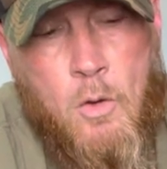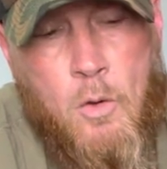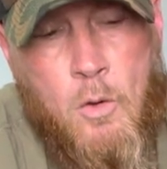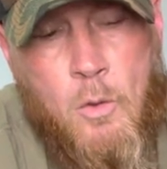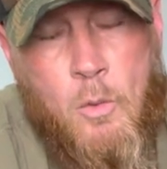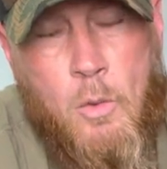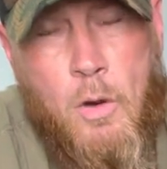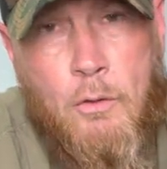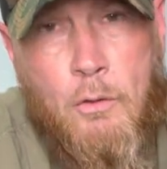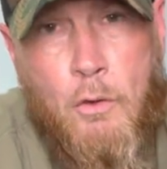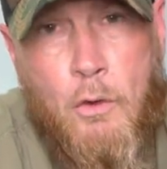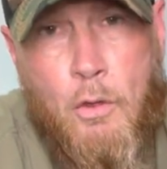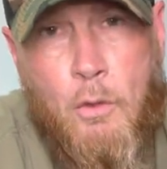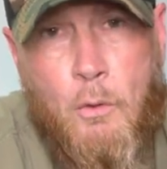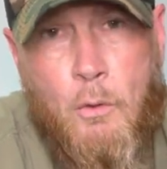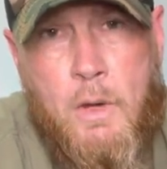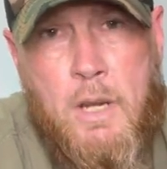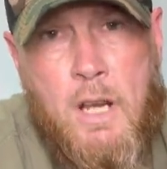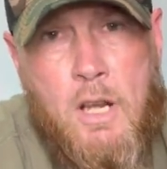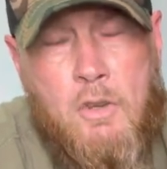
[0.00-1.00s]
Well, for
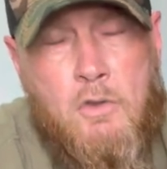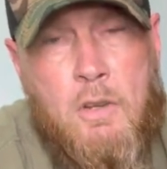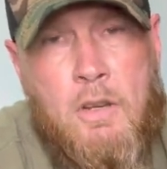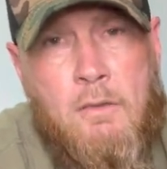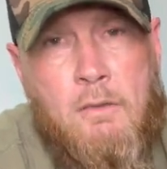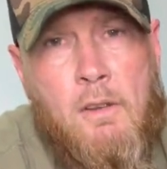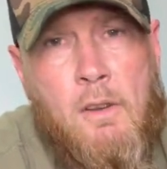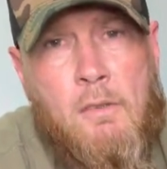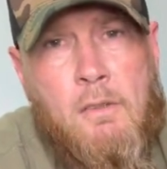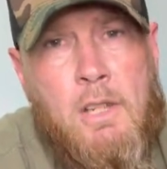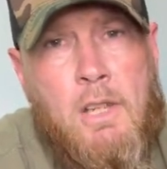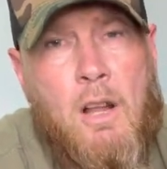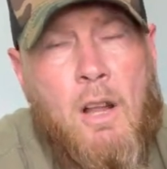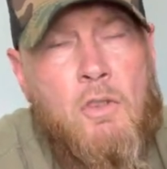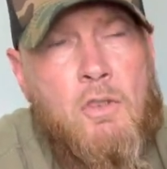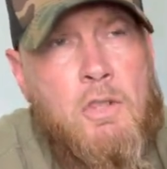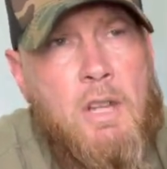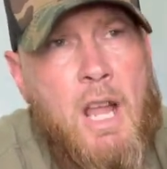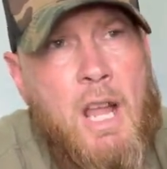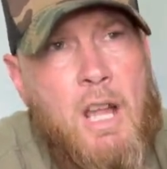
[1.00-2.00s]

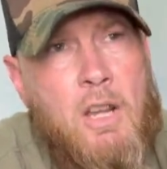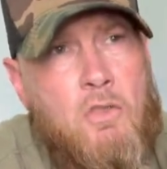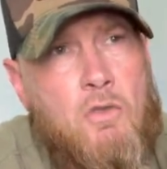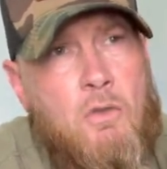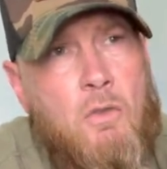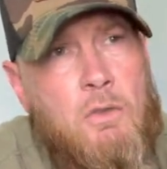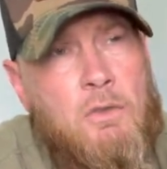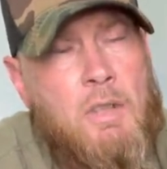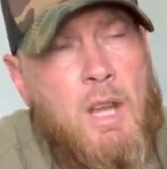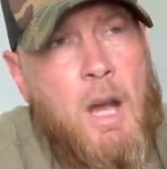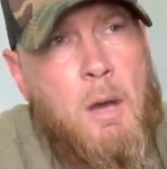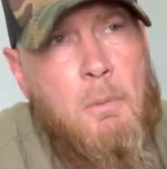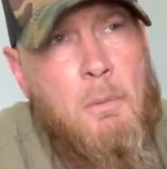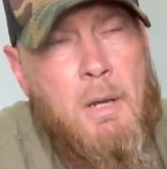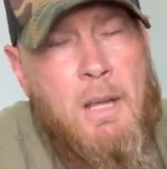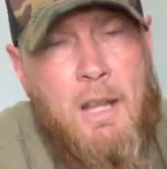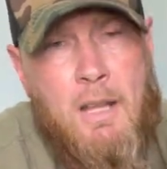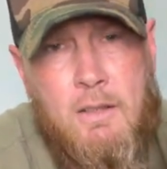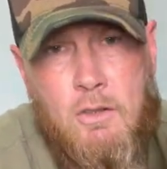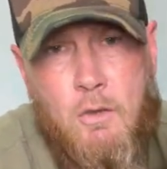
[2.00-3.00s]
$350 extra on top of
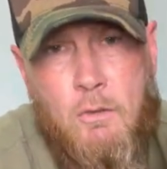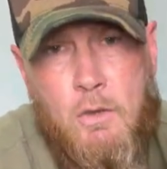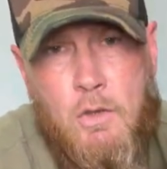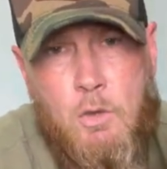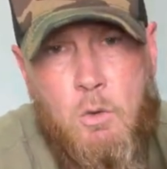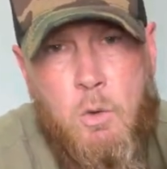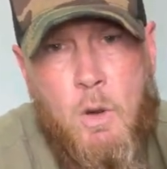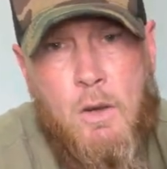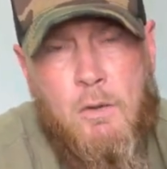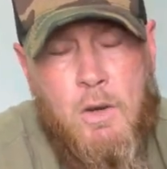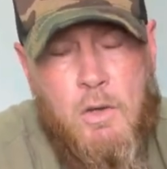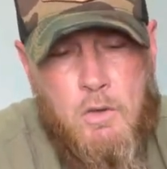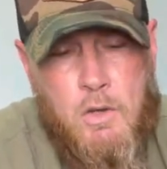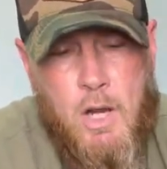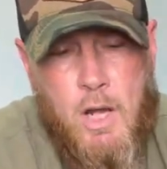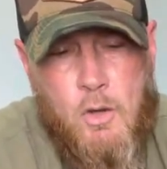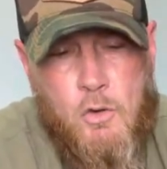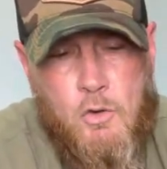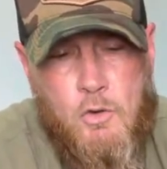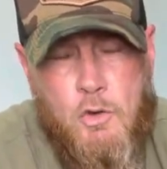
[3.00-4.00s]
that, so for
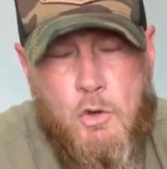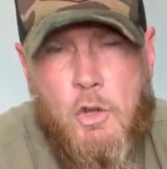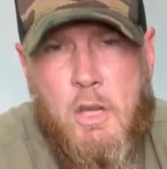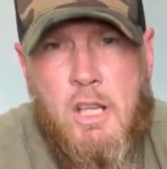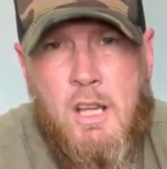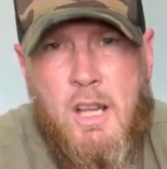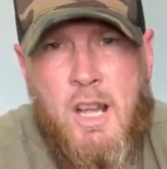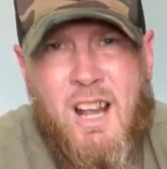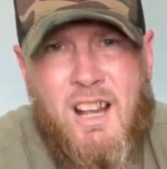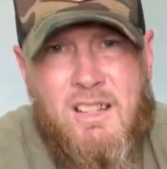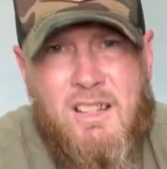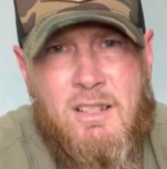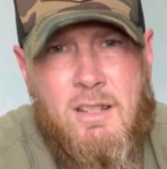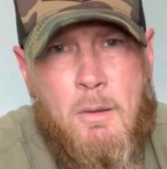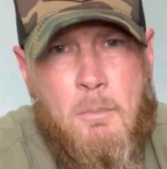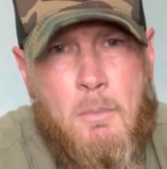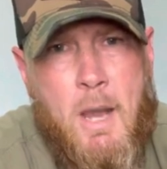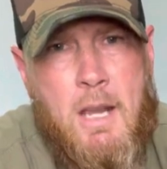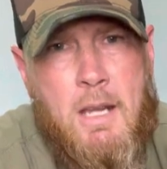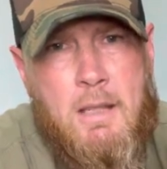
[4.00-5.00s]
$1,200, you can
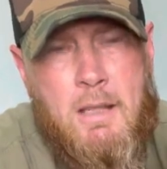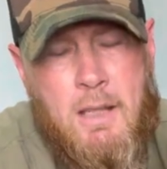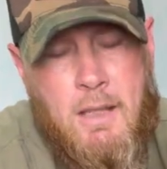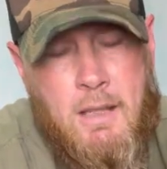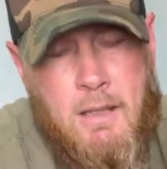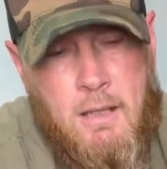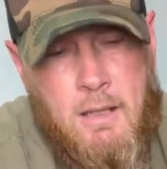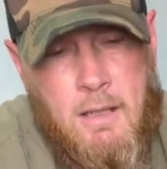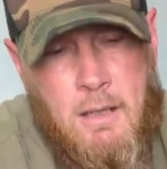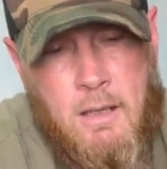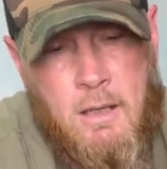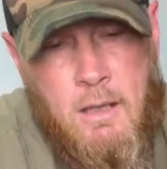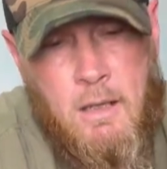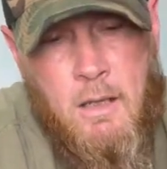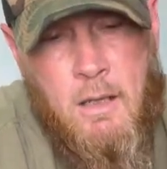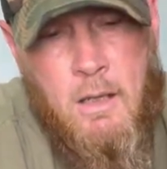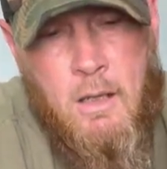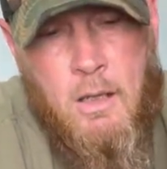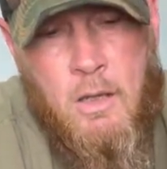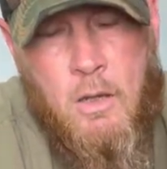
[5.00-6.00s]
custom make
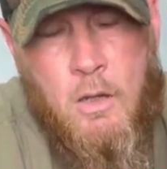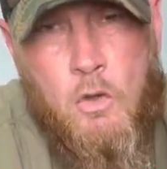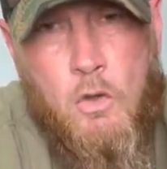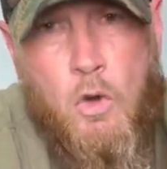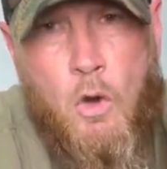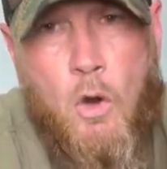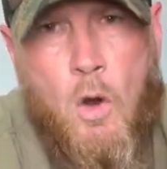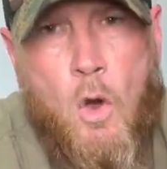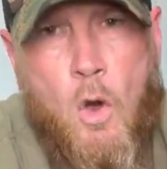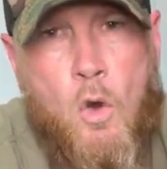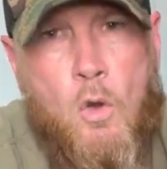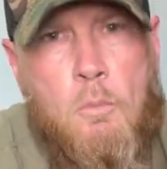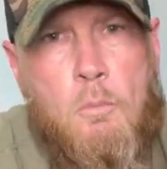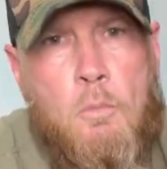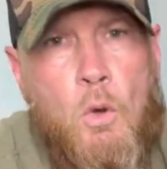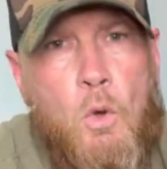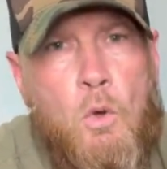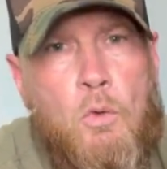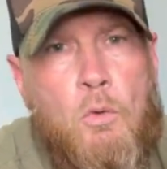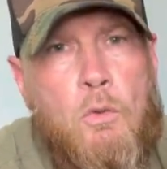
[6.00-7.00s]
your own
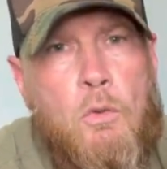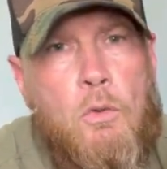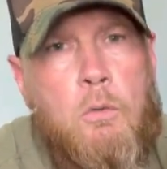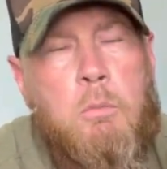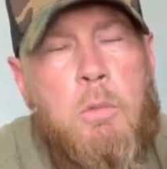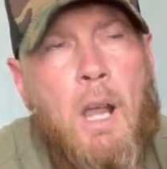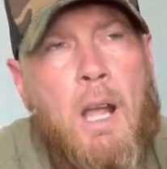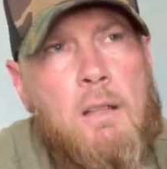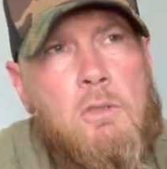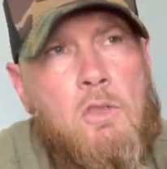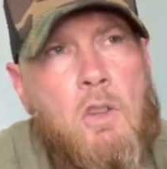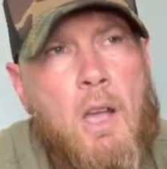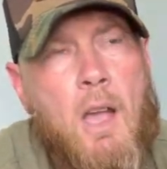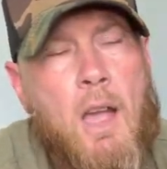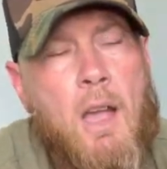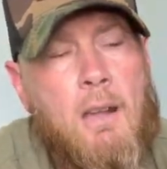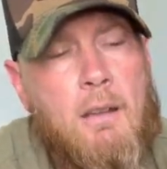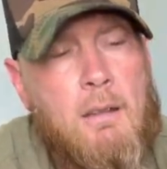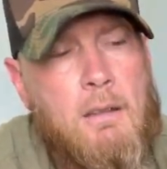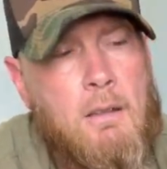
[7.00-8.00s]
boot through
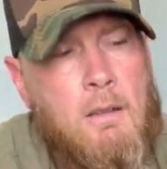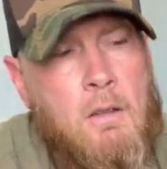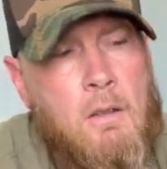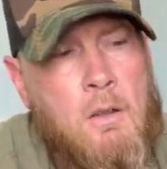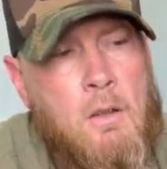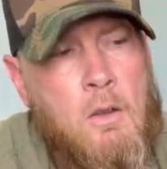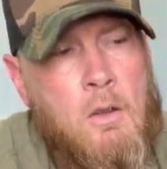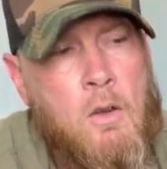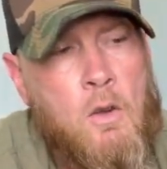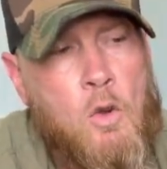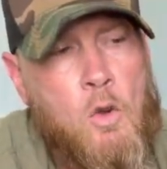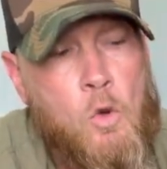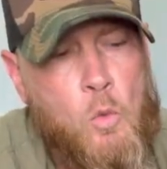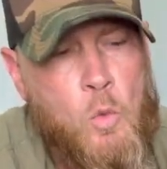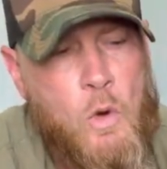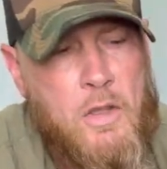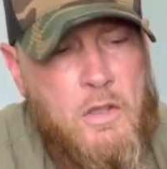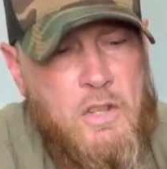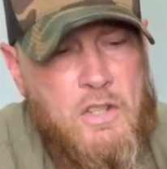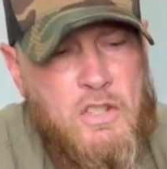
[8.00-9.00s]
blackjack
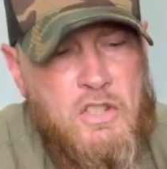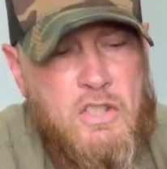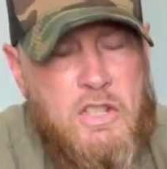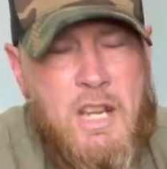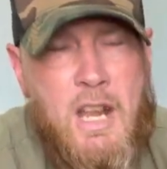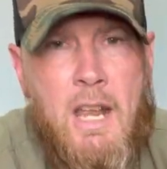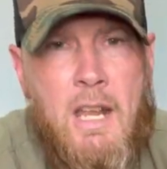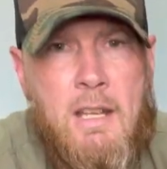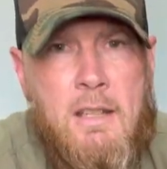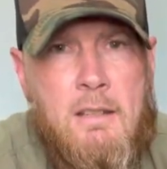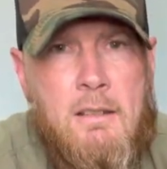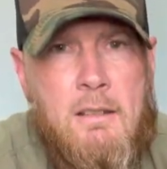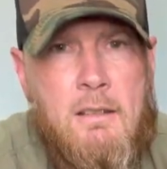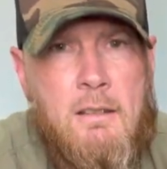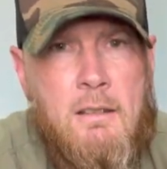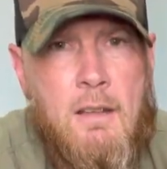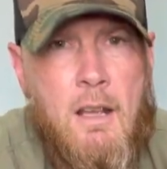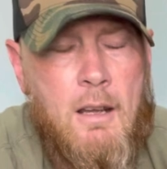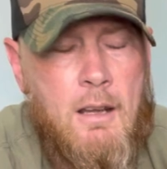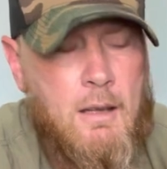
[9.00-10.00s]
with a skin
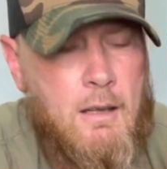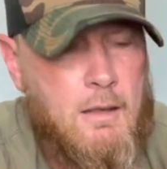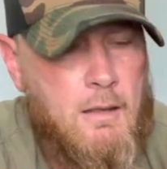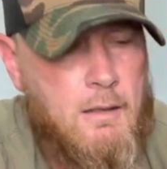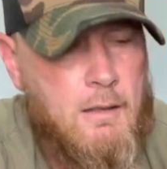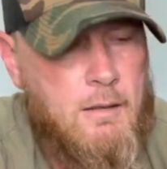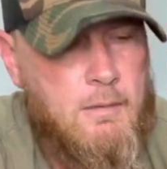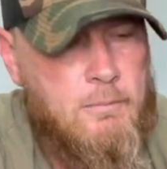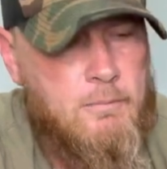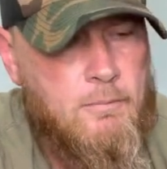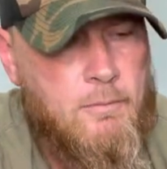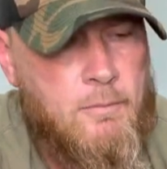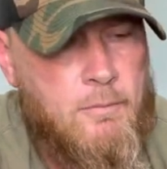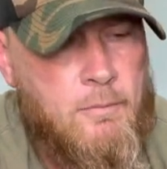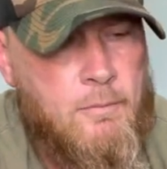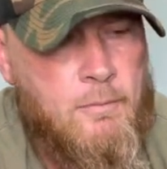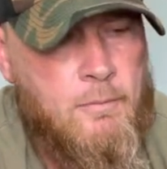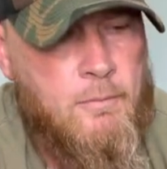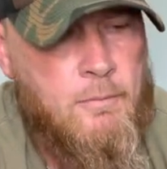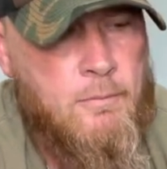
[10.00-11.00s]

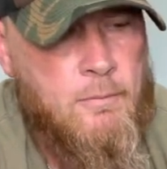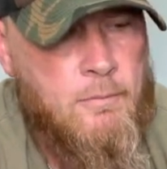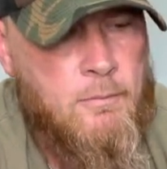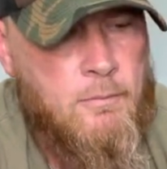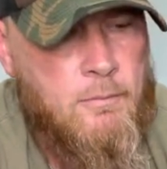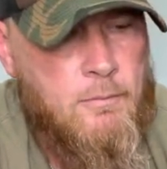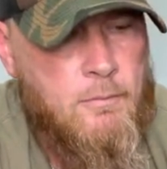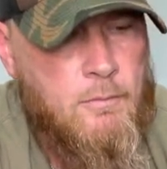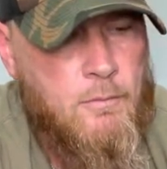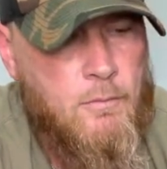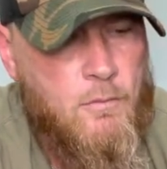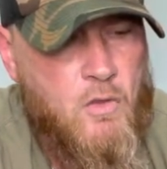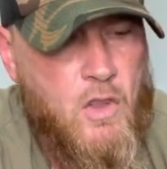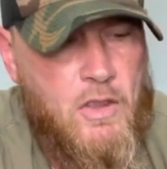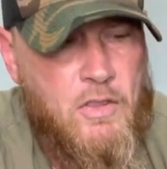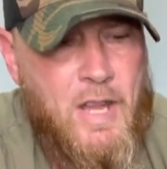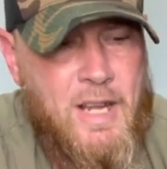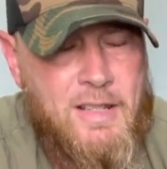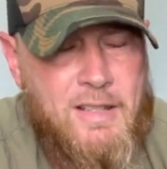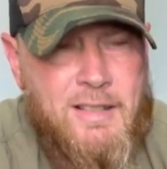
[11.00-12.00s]
that
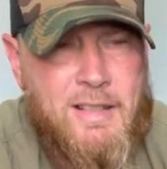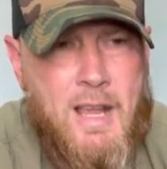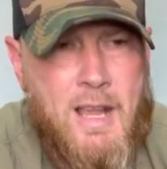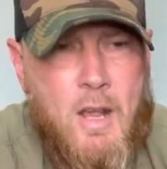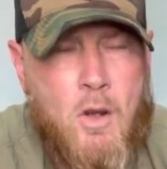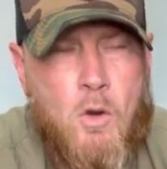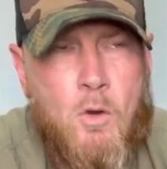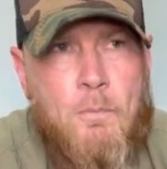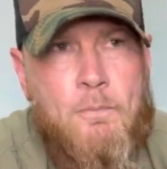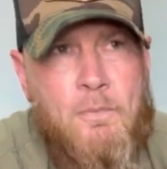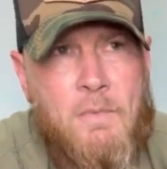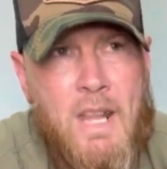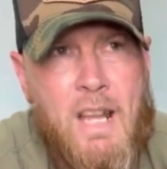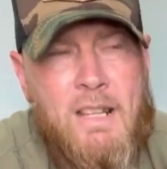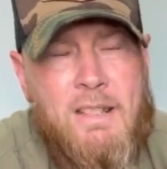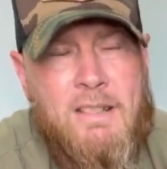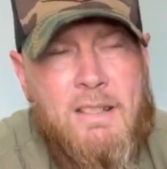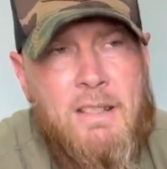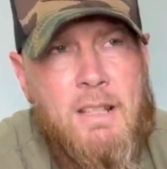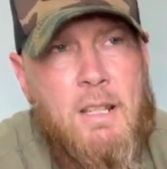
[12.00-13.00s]
they sell.
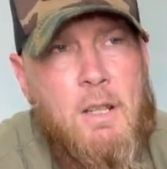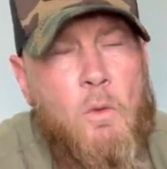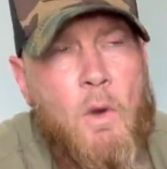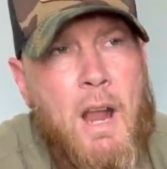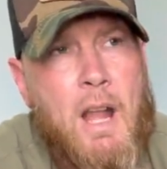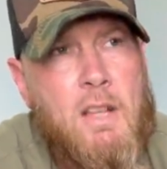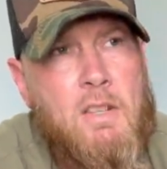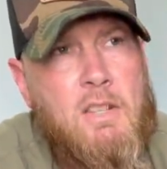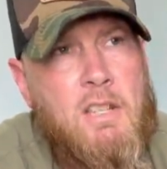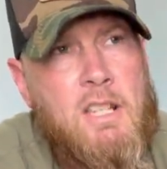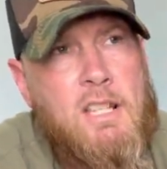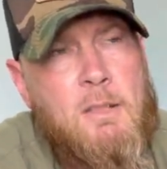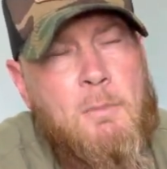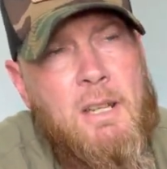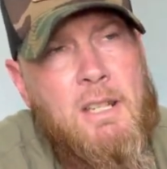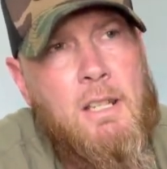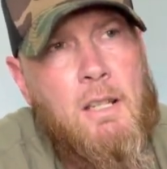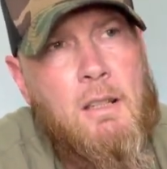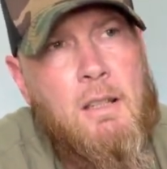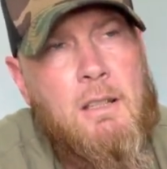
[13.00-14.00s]
That City Ranch, he's been
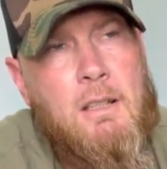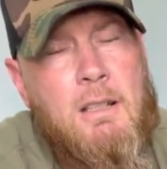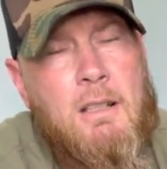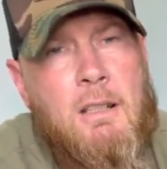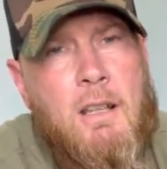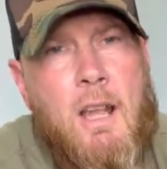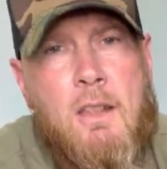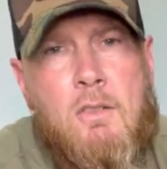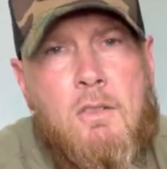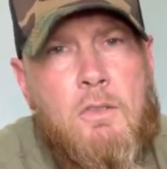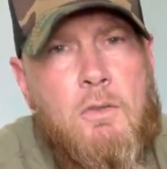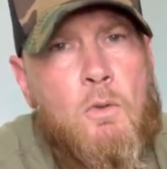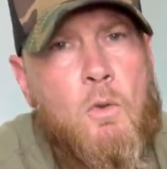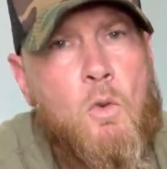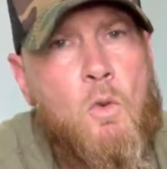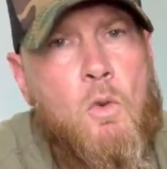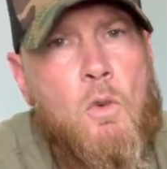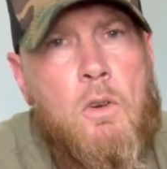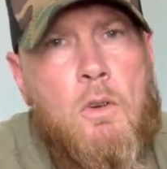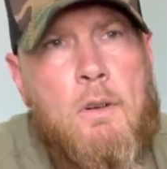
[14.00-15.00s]
dealing in leathers
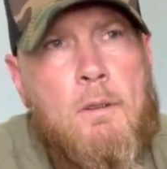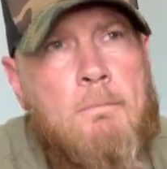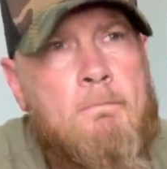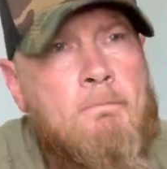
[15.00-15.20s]
for